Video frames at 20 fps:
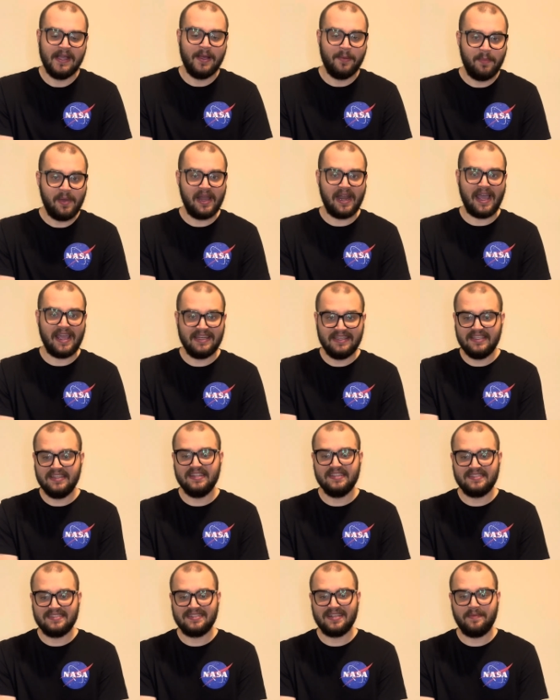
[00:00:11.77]
but I
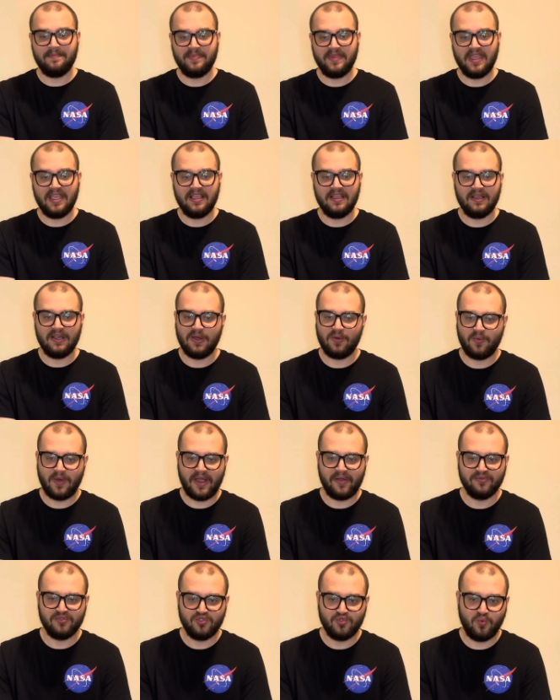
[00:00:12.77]
needed something
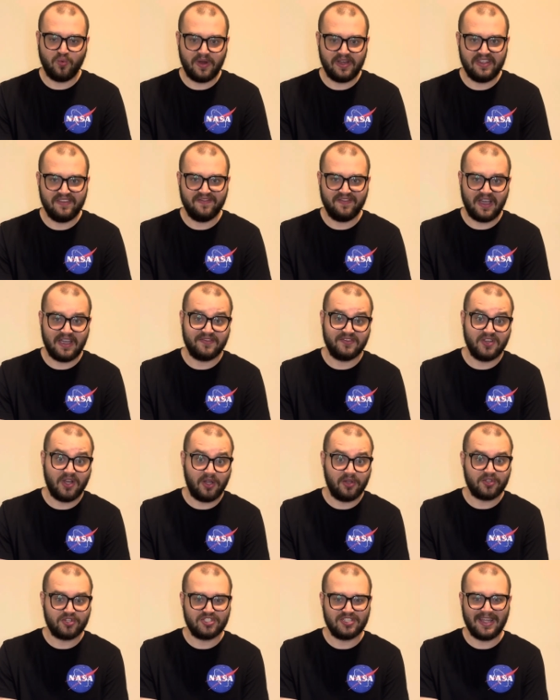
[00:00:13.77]
around
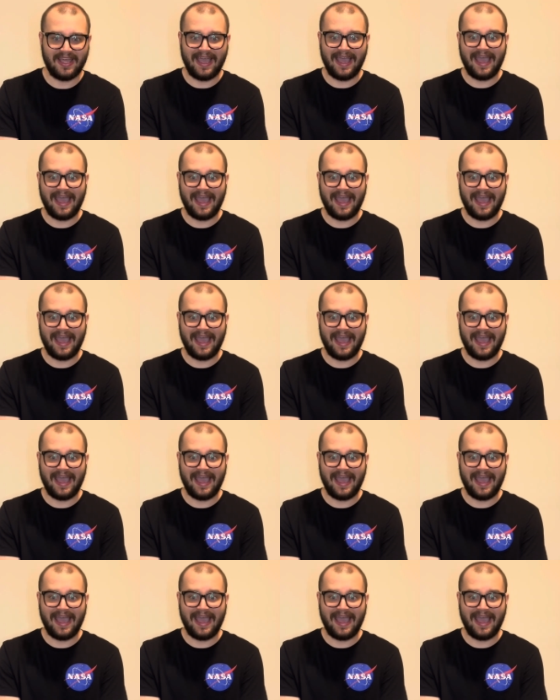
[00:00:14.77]
$25 to